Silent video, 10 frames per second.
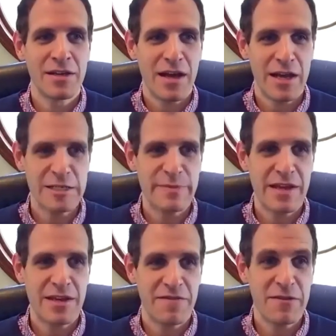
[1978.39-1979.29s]
us
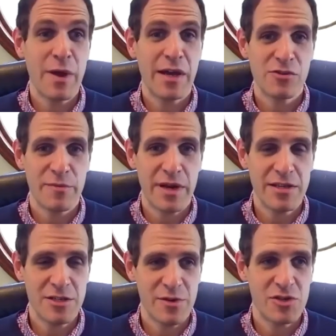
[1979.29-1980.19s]
spend a few extra
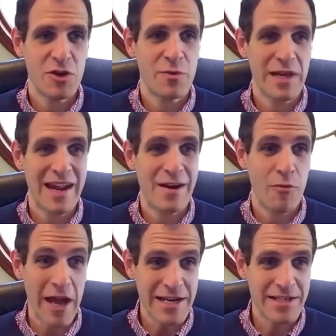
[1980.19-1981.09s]
minutes to ensure we get it
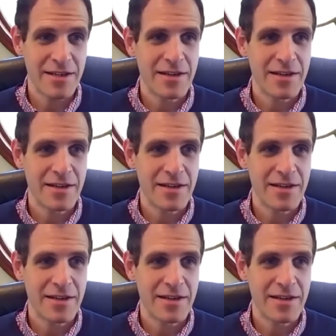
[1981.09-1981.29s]
right,